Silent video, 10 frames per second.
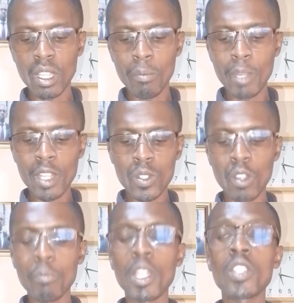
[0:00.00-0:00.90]
parents'
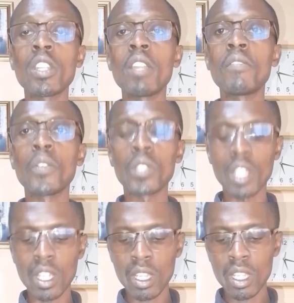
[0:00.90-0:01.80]
occupation, and
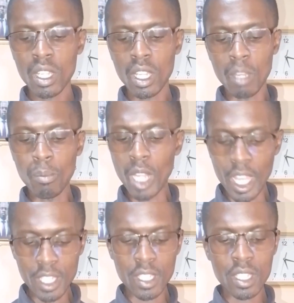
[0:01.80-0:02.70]
future
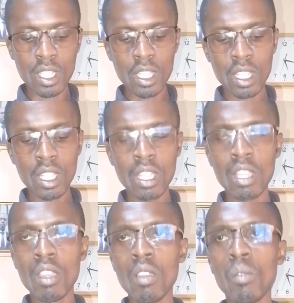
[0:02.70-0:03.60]
plans.
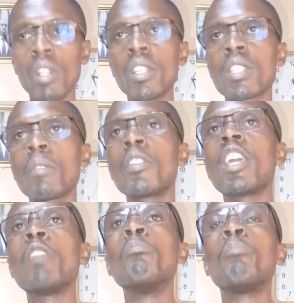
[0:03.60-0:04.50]
What are some of
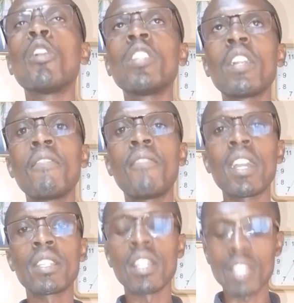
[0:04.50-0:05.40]
the important
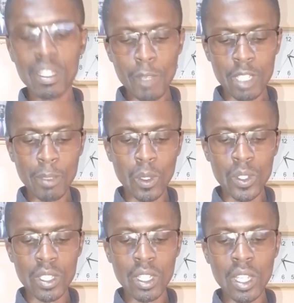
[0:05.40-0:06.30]
factors that must be
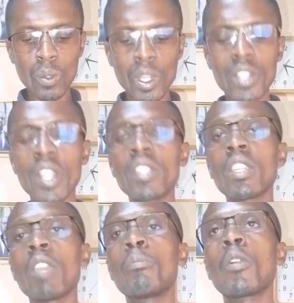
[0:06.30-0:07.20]
considered when writing
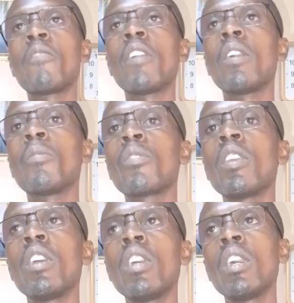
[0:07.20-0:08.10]
a profile?
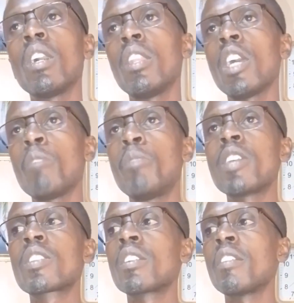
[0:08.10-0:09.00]
There are
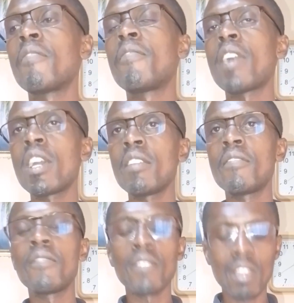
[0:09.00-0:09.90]
basically 5
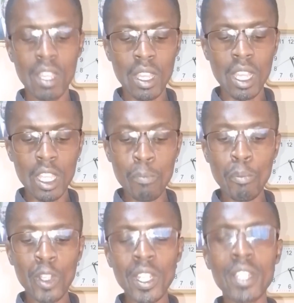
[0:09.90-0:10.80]

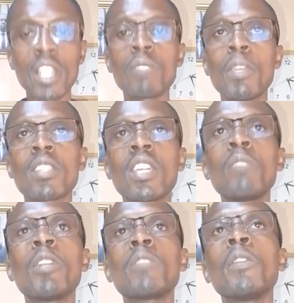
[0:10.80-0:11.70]
important aspects that
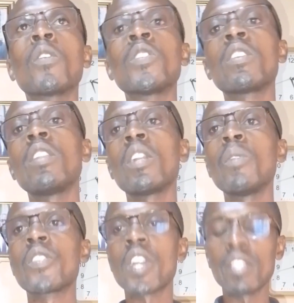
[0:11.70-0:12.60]
must be considered
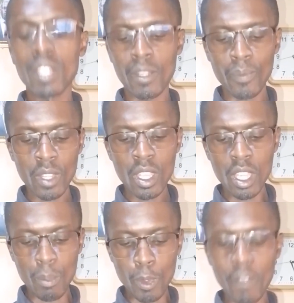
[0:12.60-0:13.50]
when writing
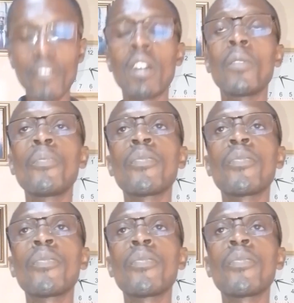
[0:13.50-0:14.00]
a profile.